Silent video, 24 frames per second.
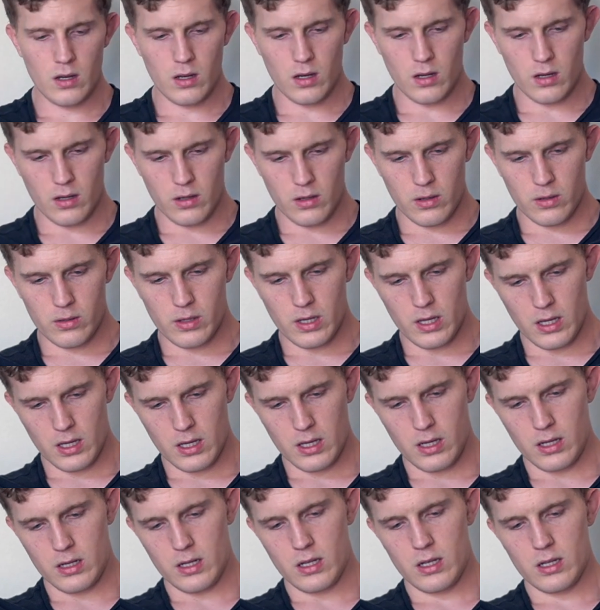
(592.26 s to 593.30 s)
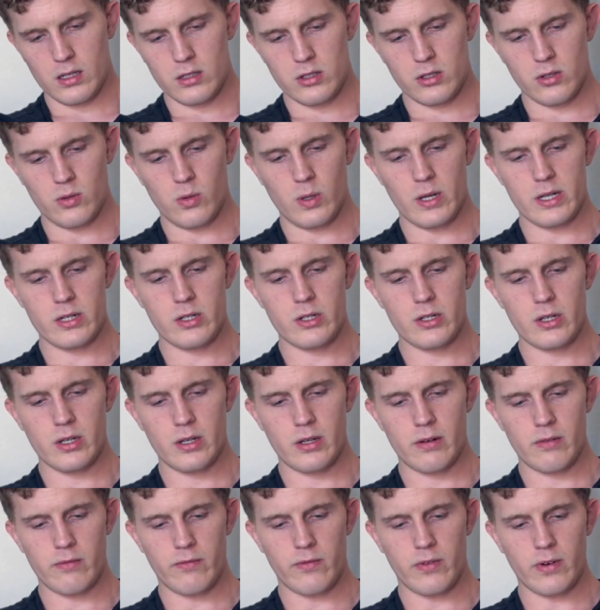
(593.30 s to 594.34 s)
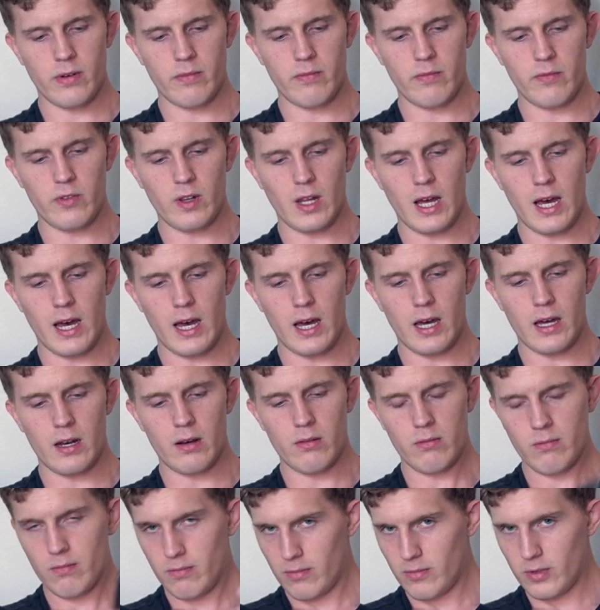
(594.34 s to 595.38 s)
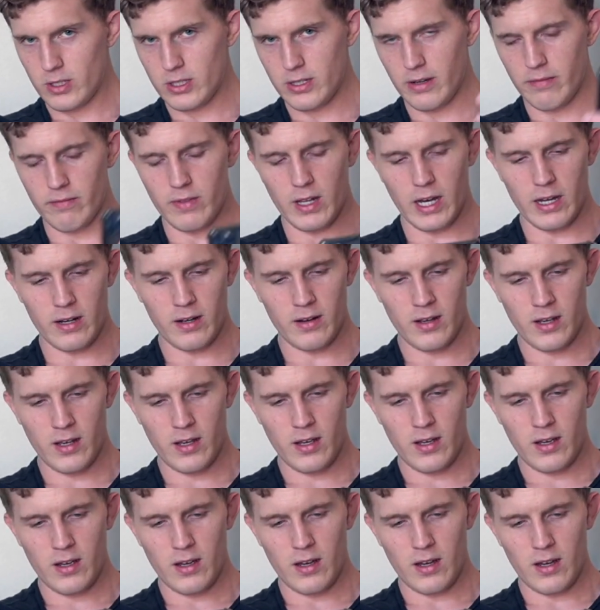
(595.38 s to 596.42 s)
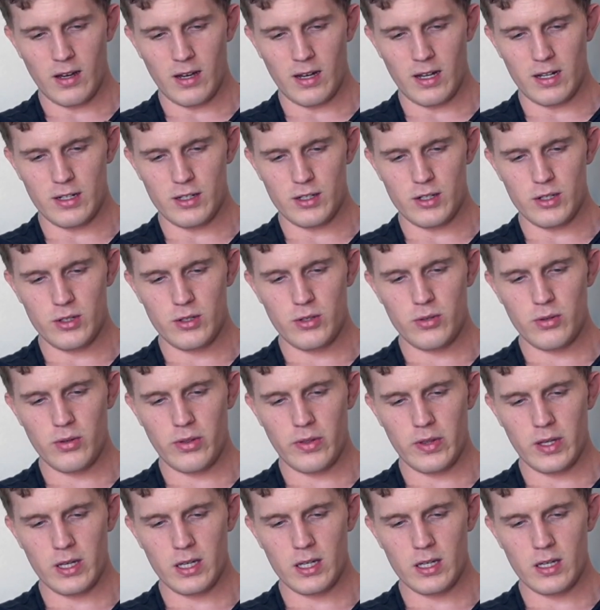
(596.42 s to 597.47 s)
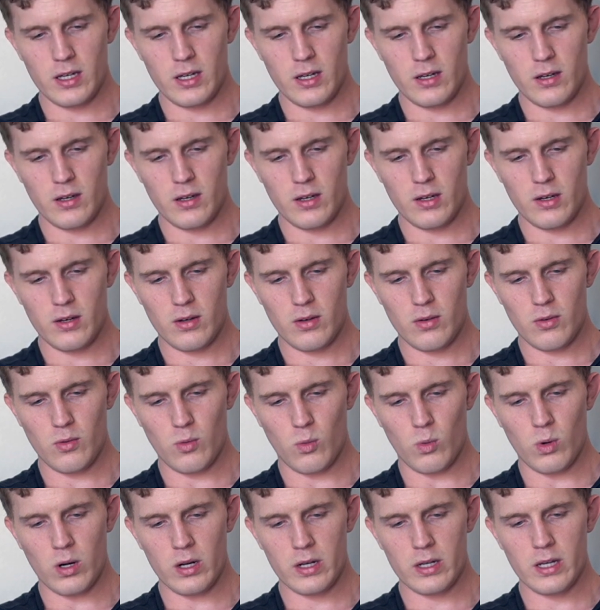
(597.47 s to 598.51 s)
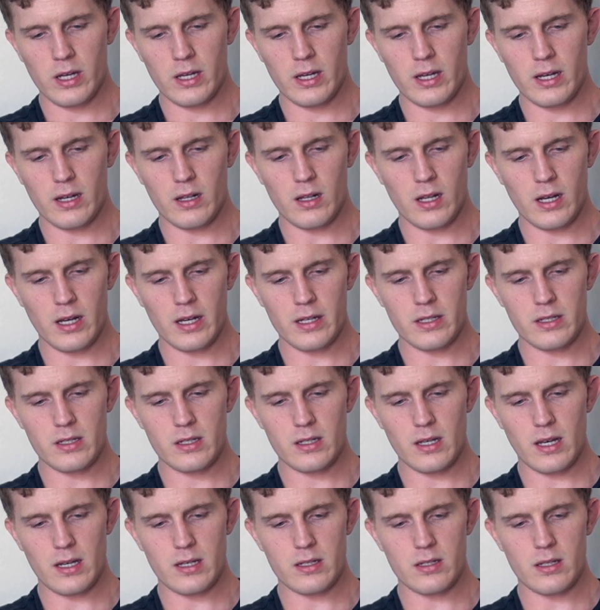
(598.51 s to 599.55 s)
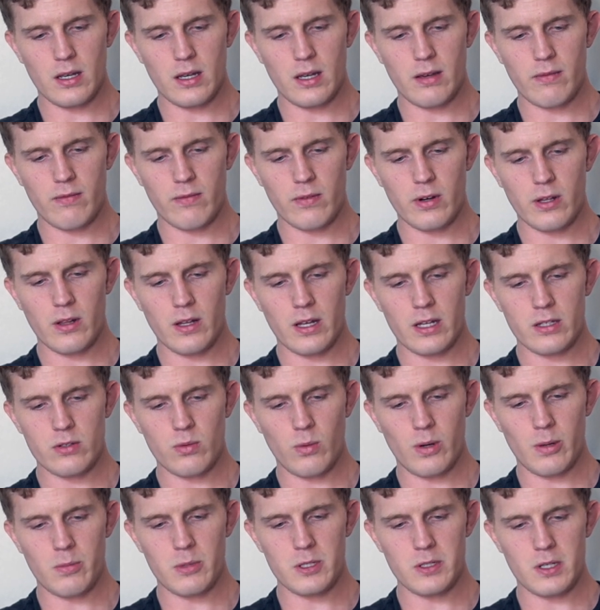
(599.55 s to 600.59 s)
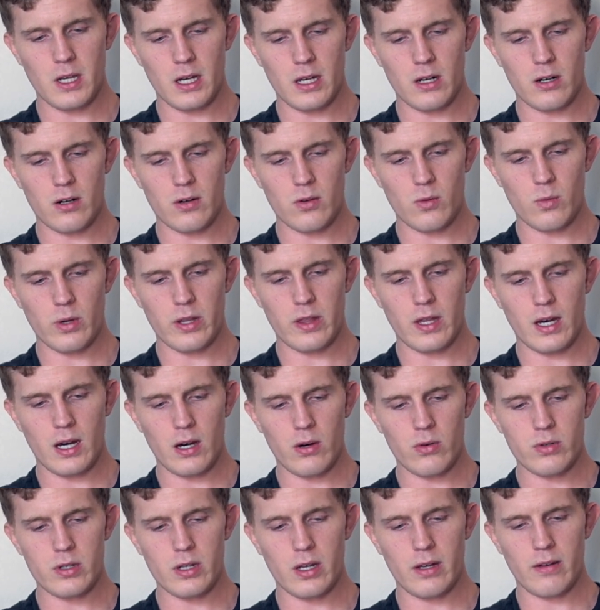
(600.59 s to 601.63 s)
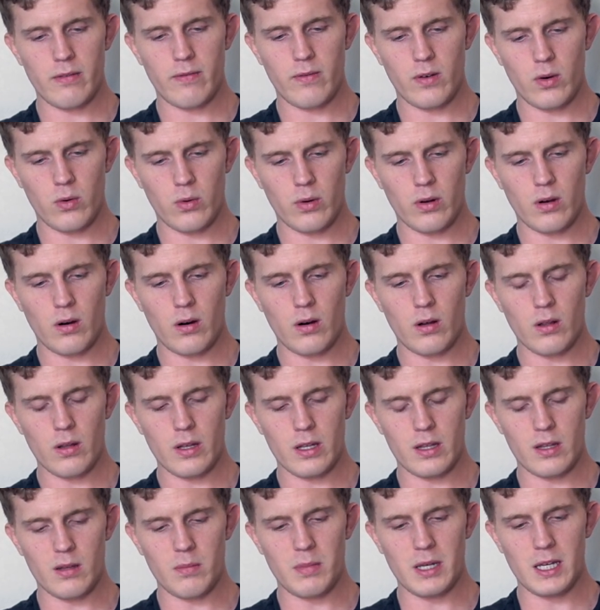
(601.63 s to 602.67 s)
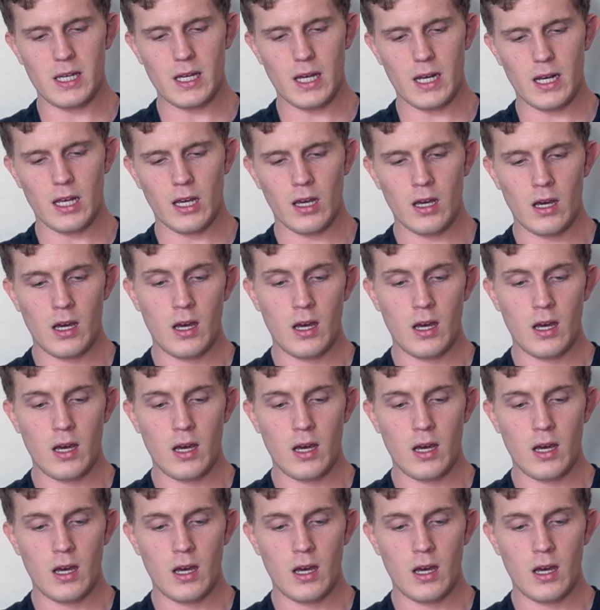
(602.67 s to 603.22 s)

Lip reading: Okay, next question from Vlad. What's up, Vlad? Do you think one can get clients as a freelance web designer without a phone call in the beginning.